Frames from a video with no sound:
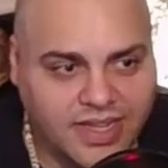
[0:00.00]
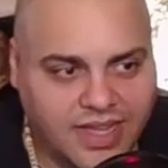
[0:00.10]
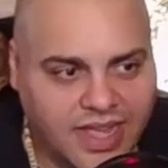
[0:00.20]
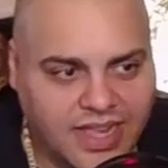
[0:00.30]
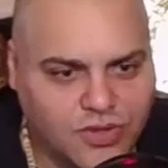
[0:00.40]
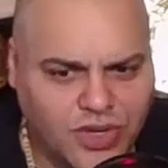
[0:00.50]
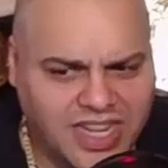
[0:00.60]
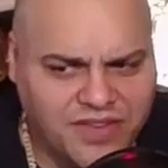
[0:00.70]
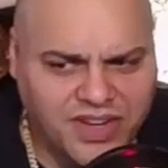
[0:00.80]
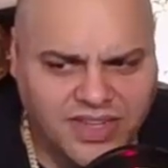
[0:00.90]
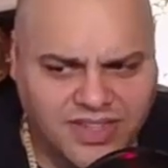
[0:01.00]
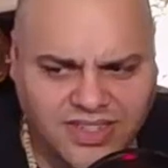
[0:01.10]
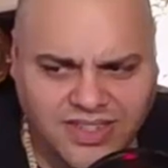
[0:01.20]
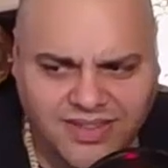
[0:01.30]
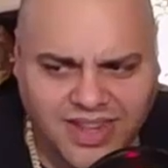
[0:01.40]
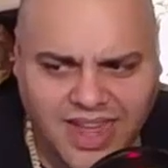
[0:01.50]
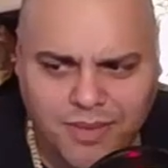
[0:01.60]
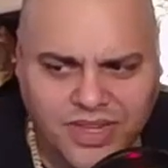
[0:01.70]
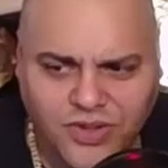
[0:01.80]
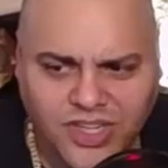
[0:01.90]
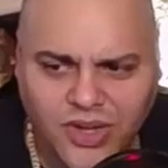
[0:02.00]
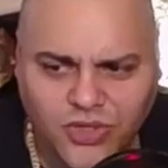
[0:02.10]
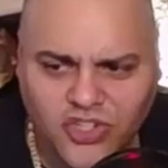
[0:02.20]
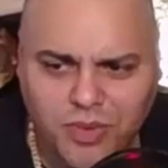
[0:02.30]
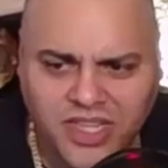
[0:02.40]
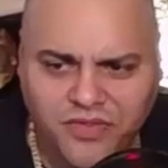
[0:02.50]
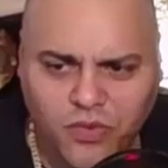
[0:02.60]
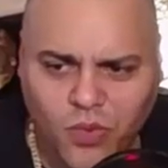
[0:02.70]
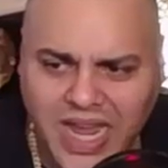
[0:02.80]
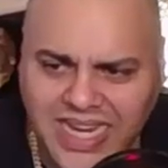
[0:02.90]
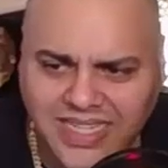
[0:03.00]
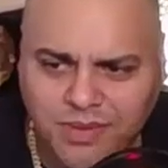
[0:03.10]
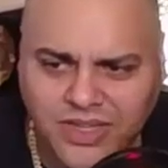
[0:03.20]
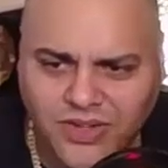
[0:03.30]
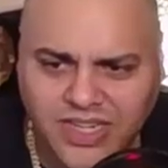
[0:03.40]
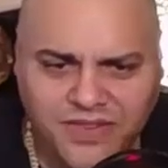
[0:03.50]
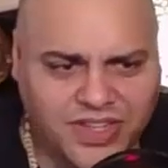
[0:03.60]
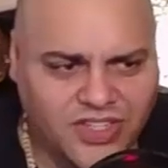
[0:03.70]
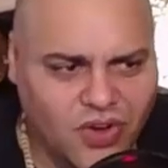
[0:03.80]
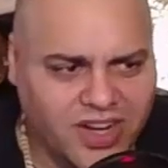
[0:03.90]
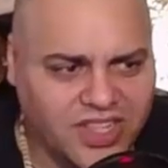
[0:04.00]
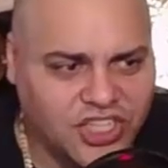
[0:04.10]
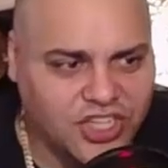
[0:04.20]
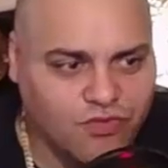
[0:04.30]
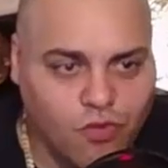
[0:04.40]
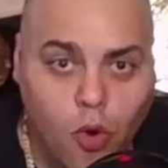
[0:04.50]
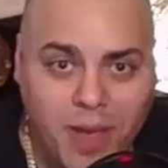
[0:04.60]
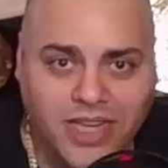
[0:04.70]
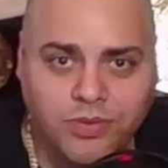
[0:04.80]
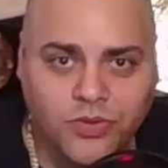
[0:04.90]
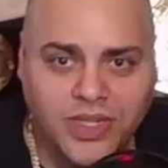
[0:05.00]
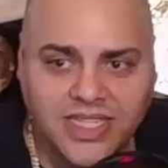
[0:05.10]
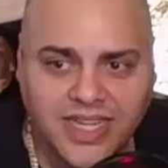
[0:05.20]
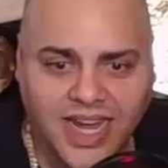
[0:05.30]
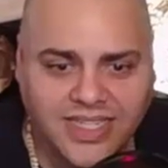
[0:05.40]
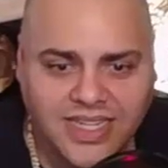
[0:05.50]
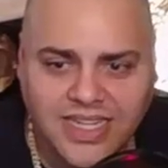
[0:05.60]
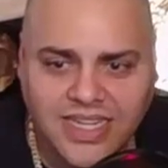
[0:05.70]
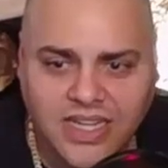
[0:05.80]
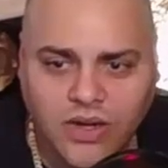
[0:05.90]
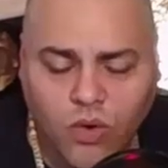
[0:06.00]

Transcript: and you can even, I mean, you can go so many different ways. I mean, you can even start a legit romance between these guys, or